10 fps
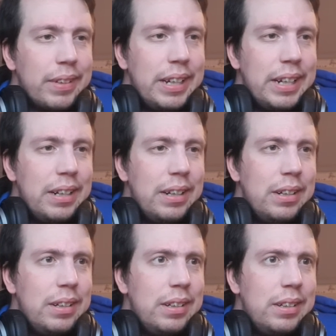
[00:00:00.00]
he had
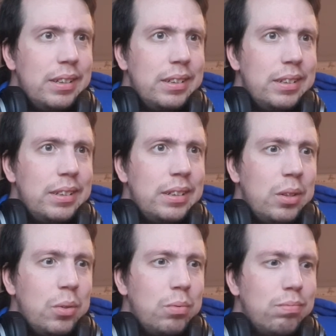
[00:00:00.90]

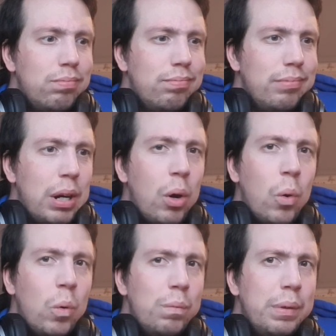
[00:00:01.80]
no
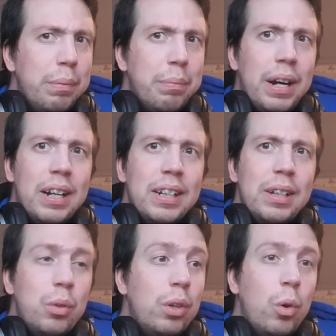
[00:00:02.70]
home,
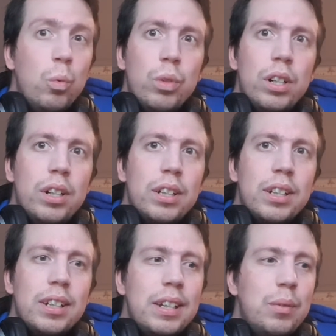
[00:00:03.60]
money, or no work.
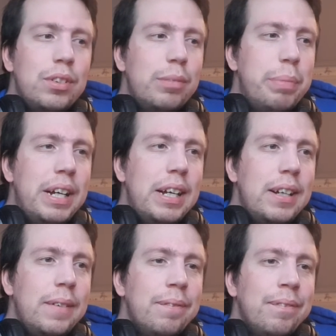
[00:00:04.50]
It was bad.